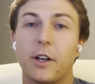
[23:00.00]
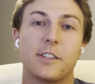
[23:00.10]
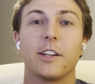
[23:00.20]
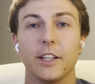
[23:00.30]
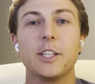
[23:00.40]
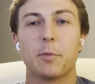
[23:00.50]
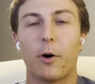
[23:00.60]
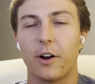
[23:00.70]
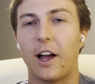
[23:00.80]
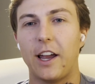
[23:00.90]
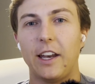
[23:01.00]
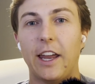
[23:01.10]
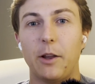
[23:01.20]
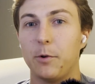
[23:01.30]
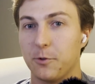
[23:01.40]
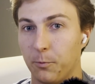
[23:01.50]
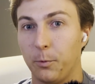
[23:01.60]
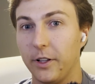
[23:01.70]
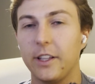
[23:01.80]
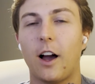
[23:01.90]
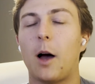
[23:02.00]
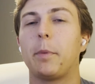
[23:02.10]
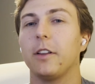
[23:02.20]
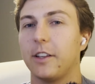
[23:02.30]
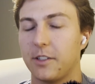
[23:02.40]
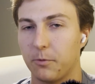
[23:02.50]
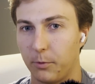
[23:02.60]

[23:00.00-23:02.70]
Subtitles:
it still is a Park Hyatt, and it was really opulent and